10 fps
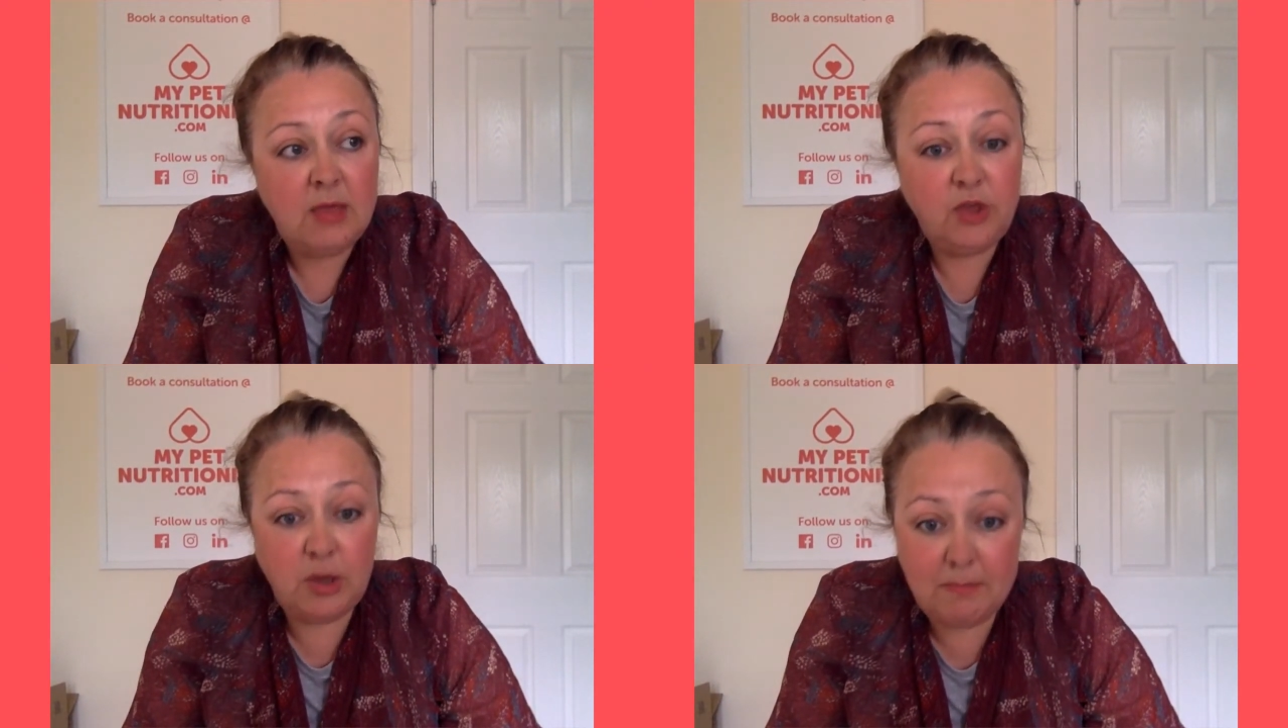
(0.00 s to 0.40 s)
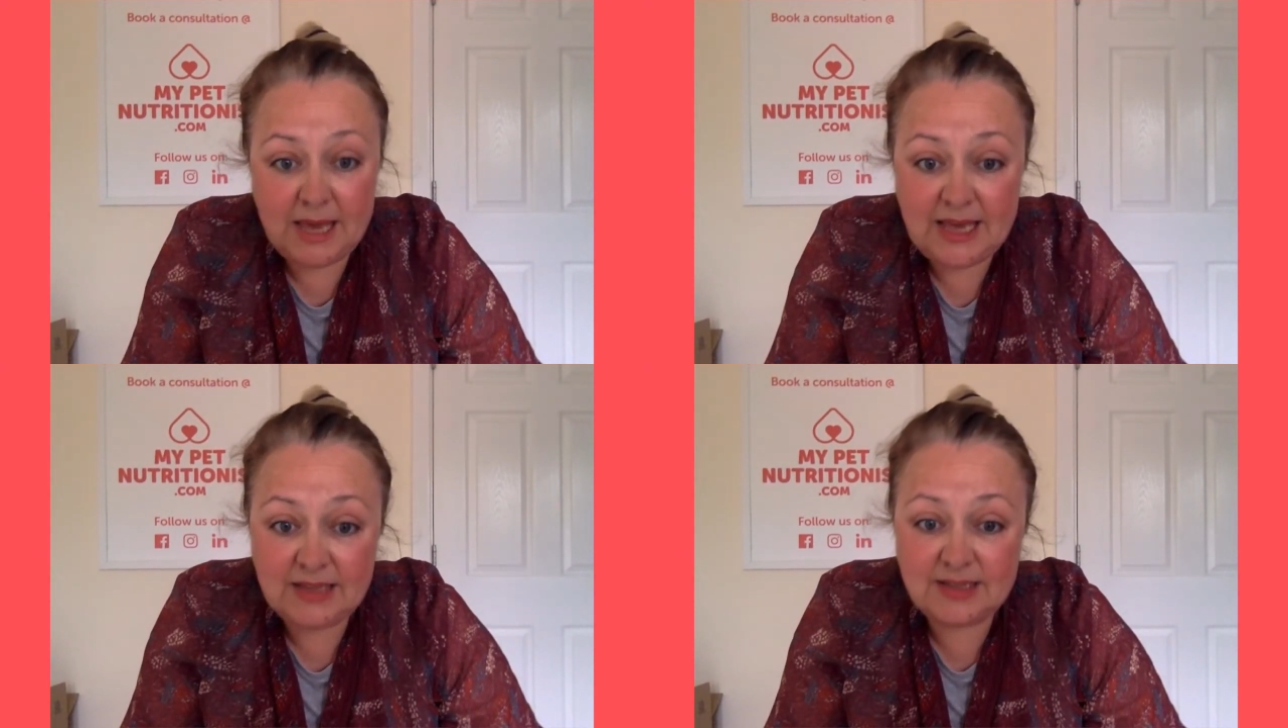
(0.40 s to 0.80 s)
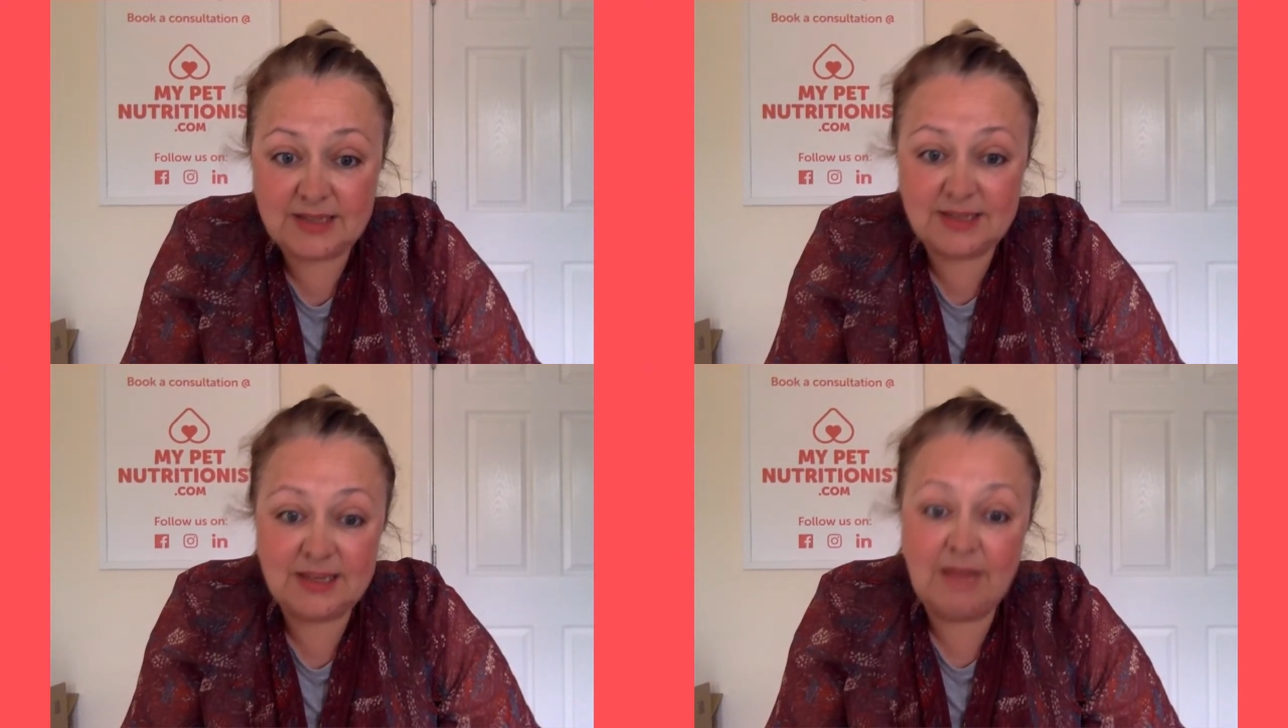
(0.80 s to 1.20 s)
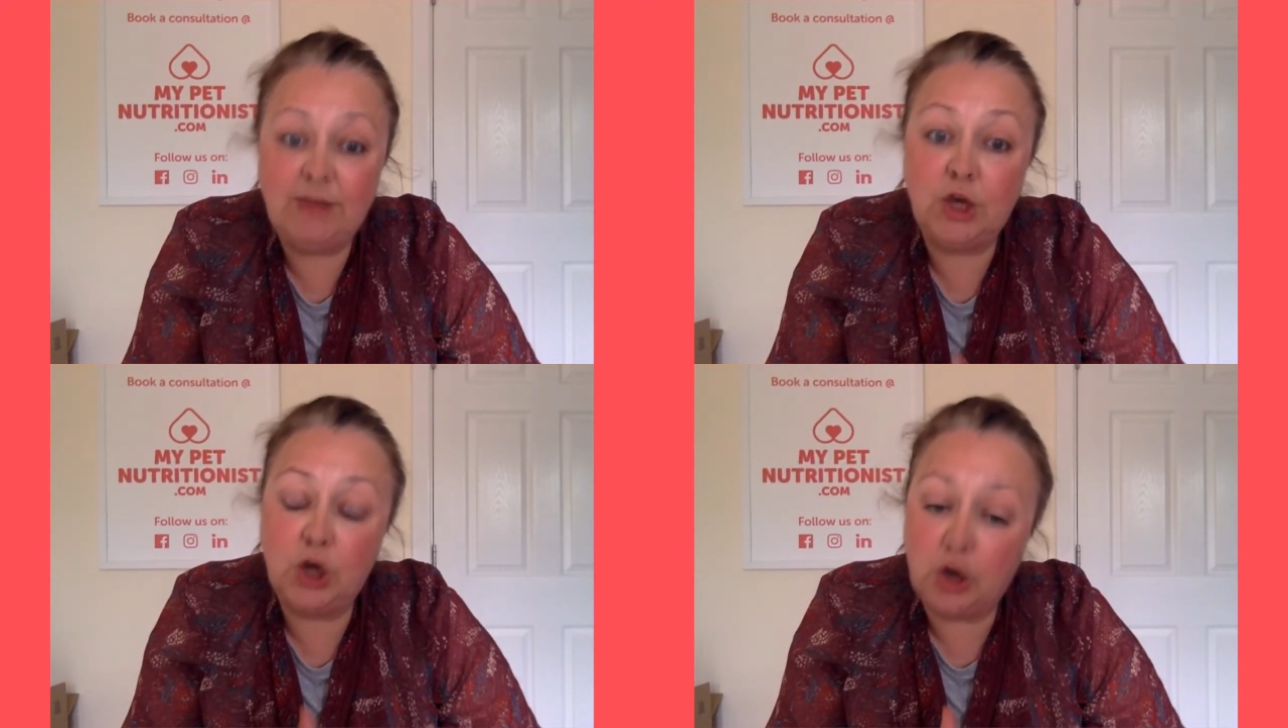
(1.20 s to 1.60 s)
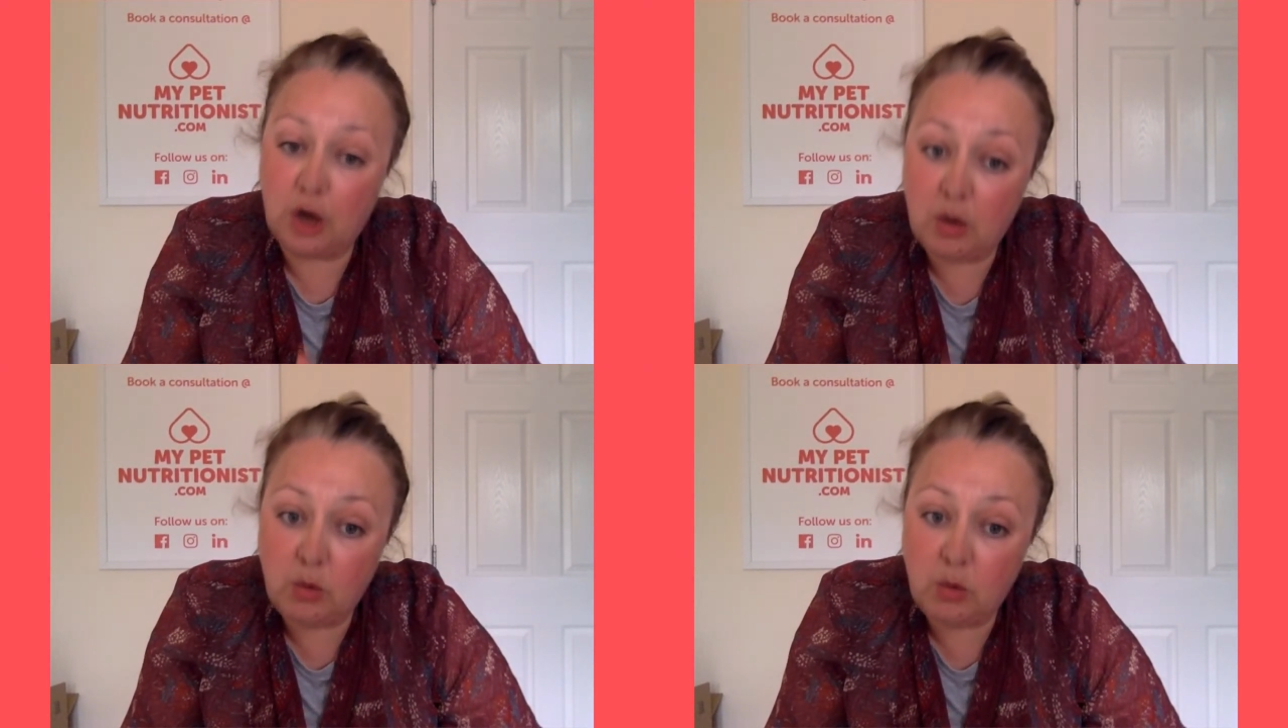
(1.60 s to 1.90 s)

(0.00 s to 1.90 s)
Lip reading: Your meats, if you can go